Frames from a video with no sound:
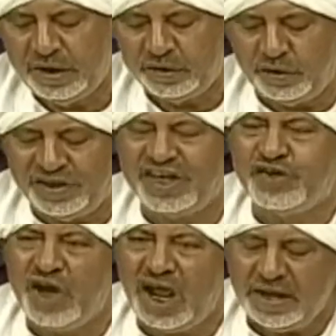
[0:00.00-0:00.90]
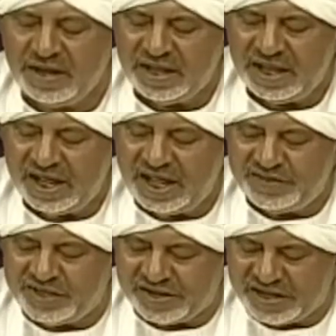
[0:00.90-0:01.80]
So the sha
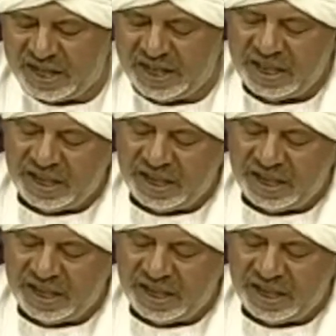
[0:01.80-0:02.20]
and the ja.